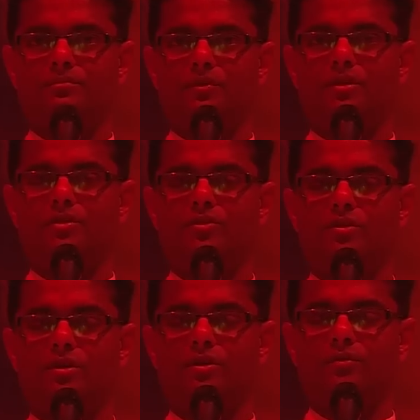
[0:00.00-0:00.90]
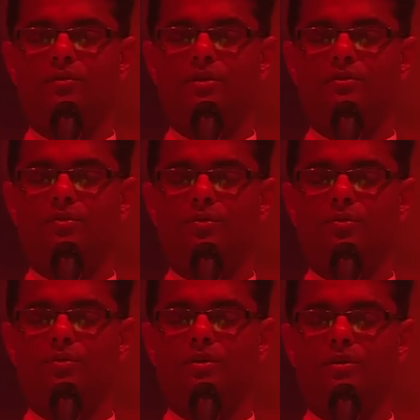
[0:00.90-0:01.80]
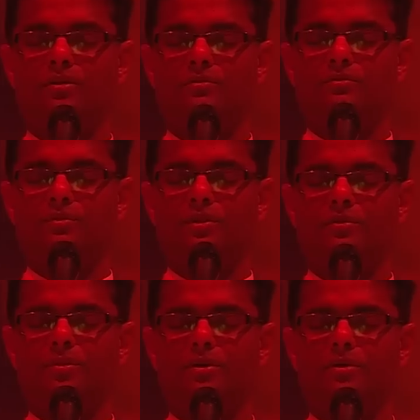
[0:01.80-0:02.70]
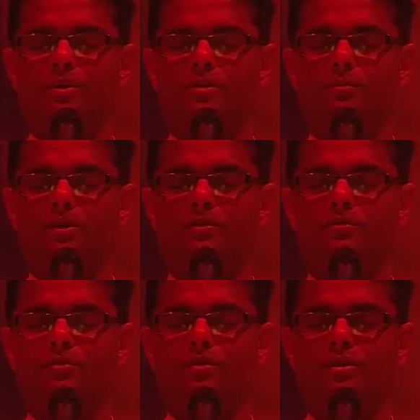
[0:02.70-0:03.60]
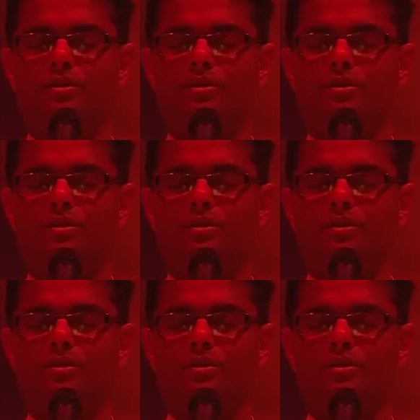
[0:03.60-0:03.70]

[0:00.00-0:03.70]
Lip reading: Each and every soul is becoming peaceful.